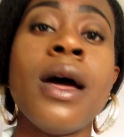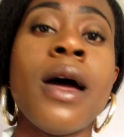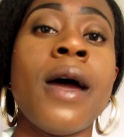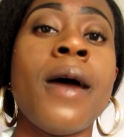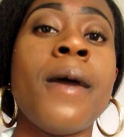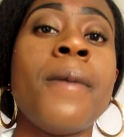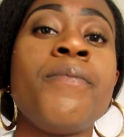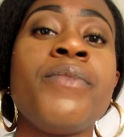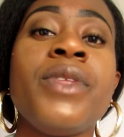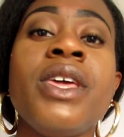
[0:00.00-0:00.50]

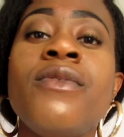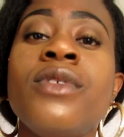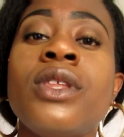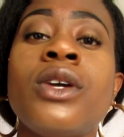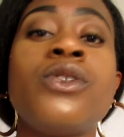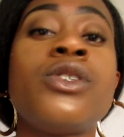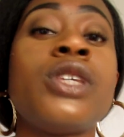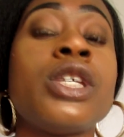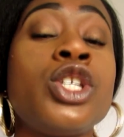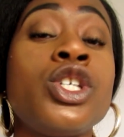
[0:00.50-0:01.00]
even though
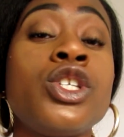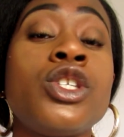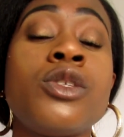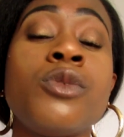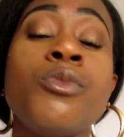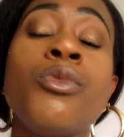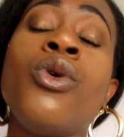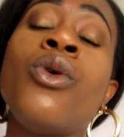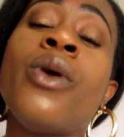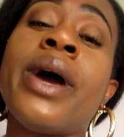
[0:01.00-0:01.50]
it's such a
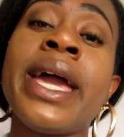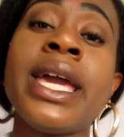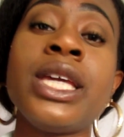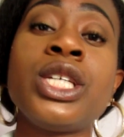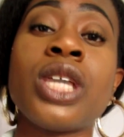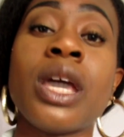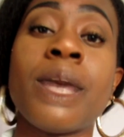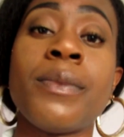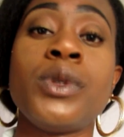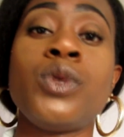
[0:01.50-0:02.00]
small
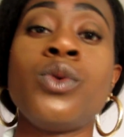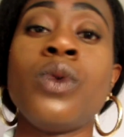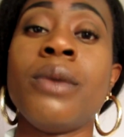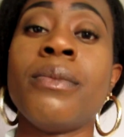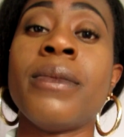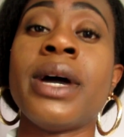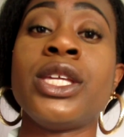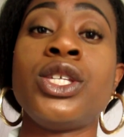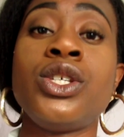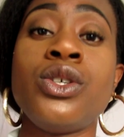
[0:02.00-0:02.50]
age gap between
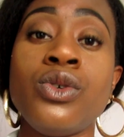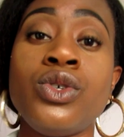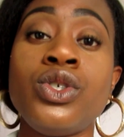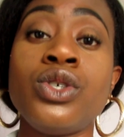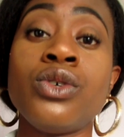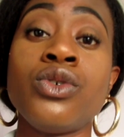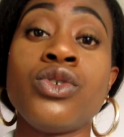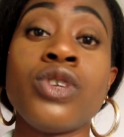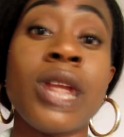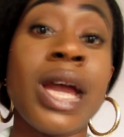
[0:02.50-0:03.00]
my two
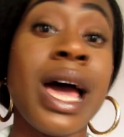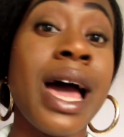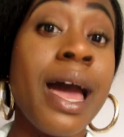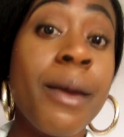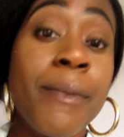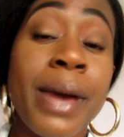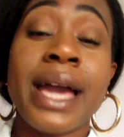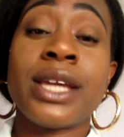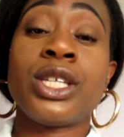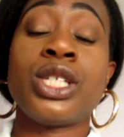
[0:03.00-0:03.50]
children,
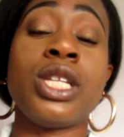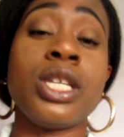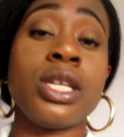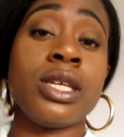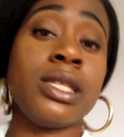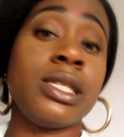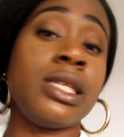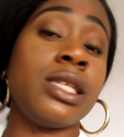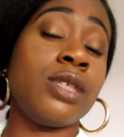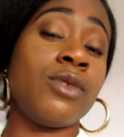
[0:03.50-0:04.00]
I'm actually
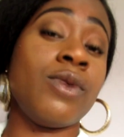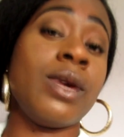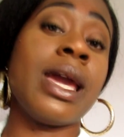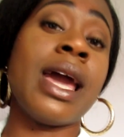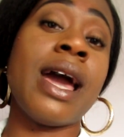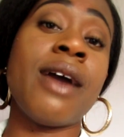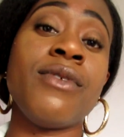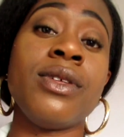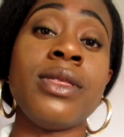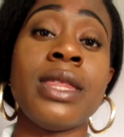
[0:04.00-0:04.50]
considering
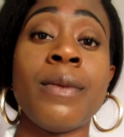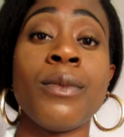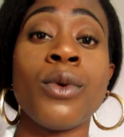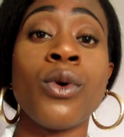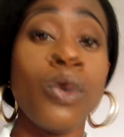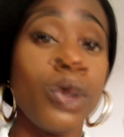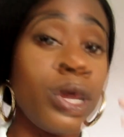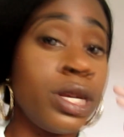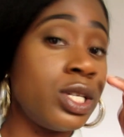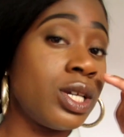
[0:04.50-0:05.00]
having them
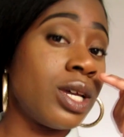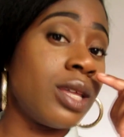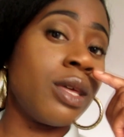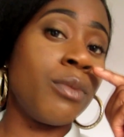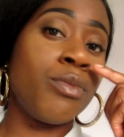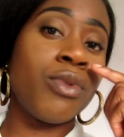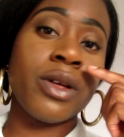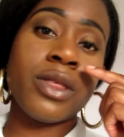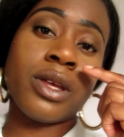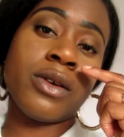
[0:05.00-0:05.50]
call each other
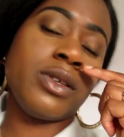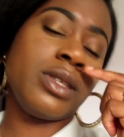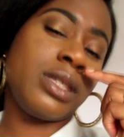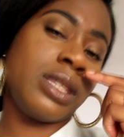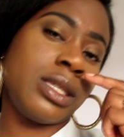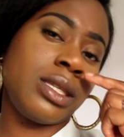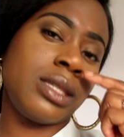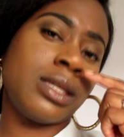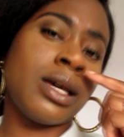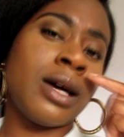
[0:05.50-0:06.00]
brother and
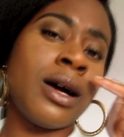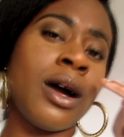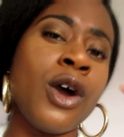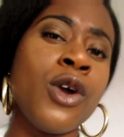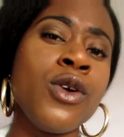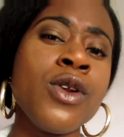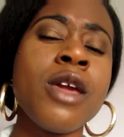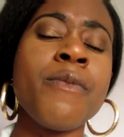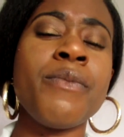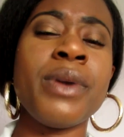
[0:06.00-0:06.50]
sister,
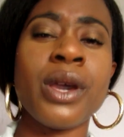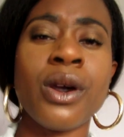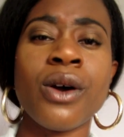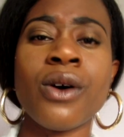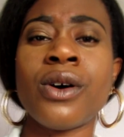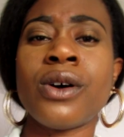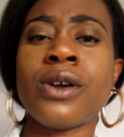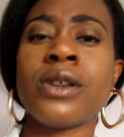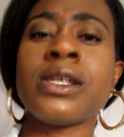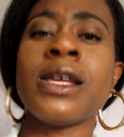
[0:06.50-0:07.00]
only
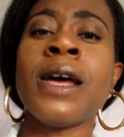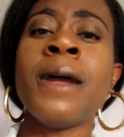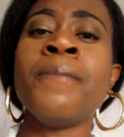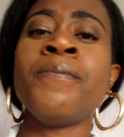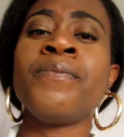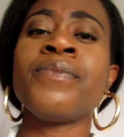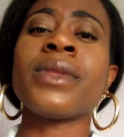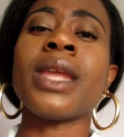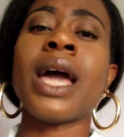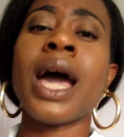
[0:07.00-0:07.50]
because
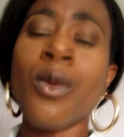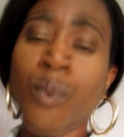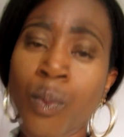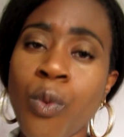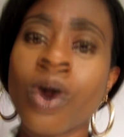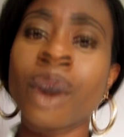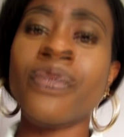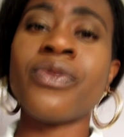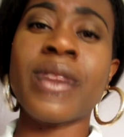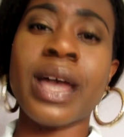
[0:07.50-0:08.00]
I
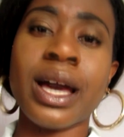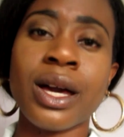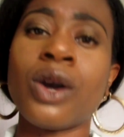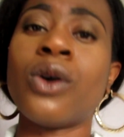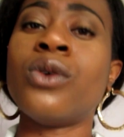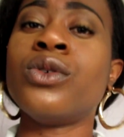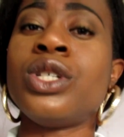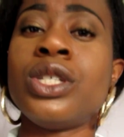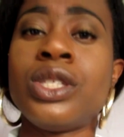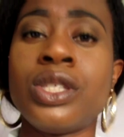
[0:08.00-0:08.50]
want that
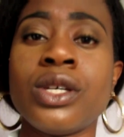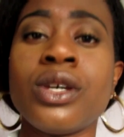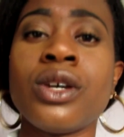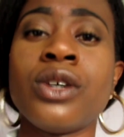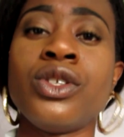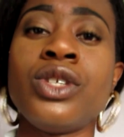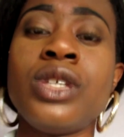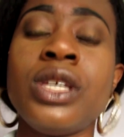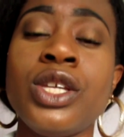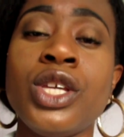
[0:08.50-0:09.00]
culture to
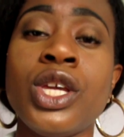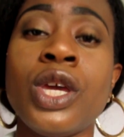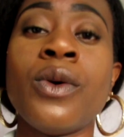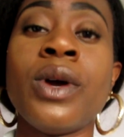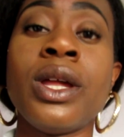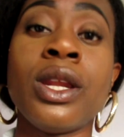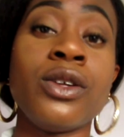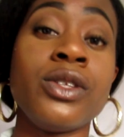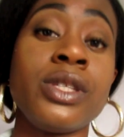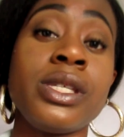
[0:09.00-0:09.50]
continue.
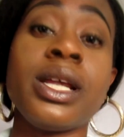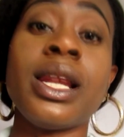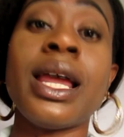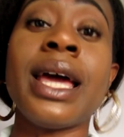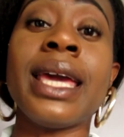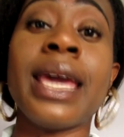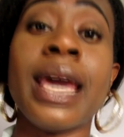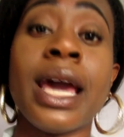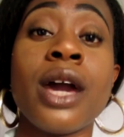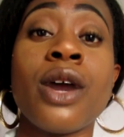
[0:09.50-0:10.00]
And until I
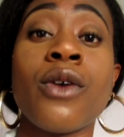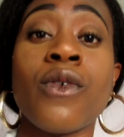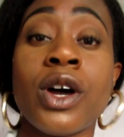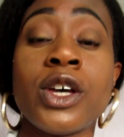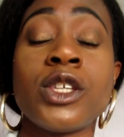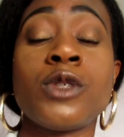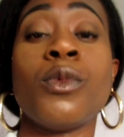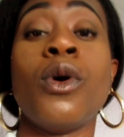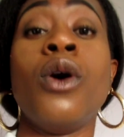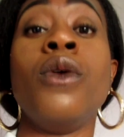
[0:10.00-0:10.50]
get a
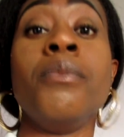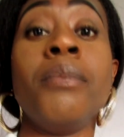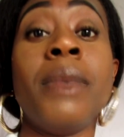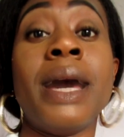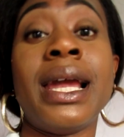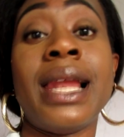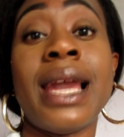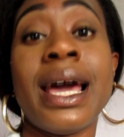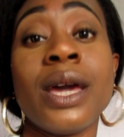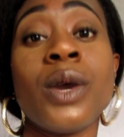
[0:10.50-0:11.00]
grasp on
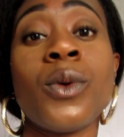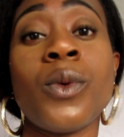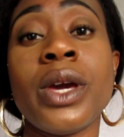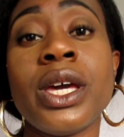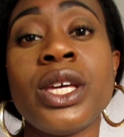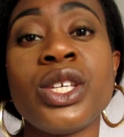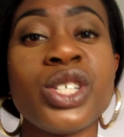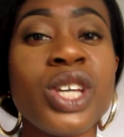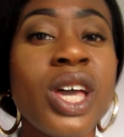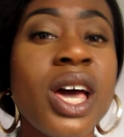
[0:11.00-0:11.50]
my
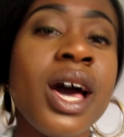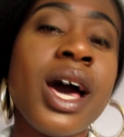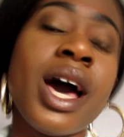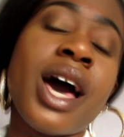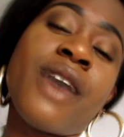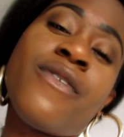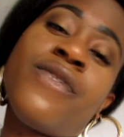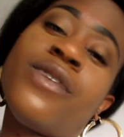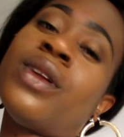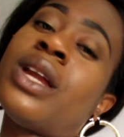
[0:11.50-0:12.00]
language,
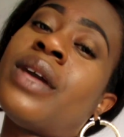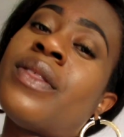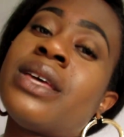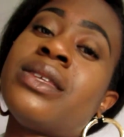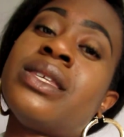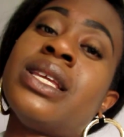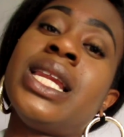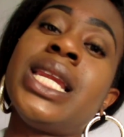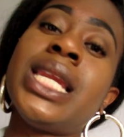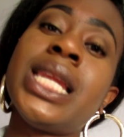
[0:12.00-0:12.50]
I feel like
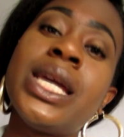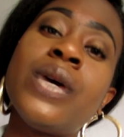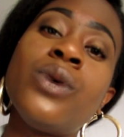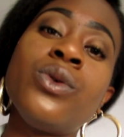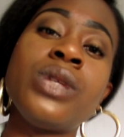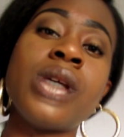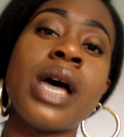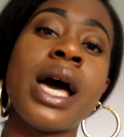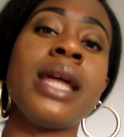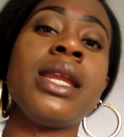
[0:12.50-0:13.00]
that's a little
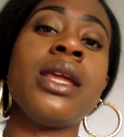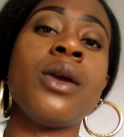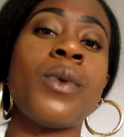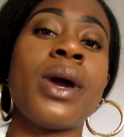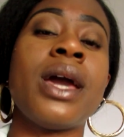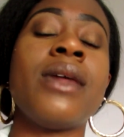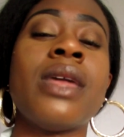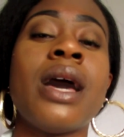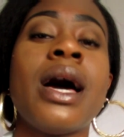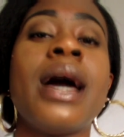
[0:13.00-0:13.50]
tiny
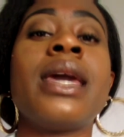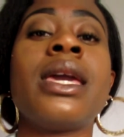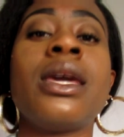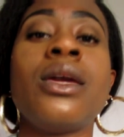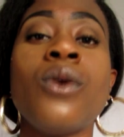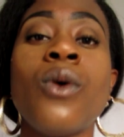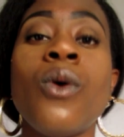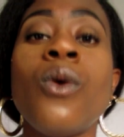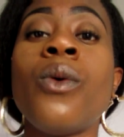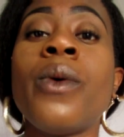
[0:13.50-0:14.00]
way that I can
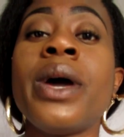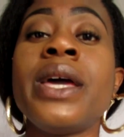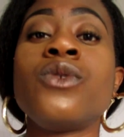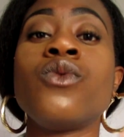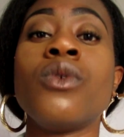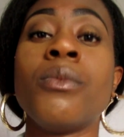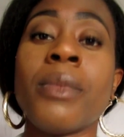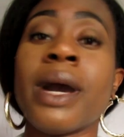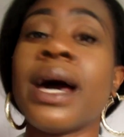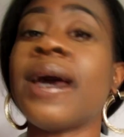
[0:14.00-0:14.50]
always
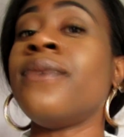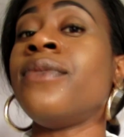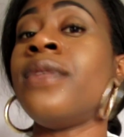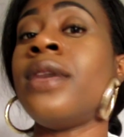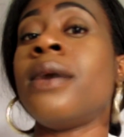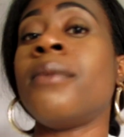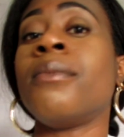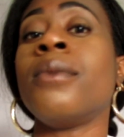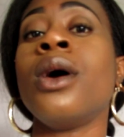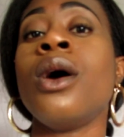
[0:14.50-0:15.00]
remind
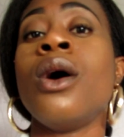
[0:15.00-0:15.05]
them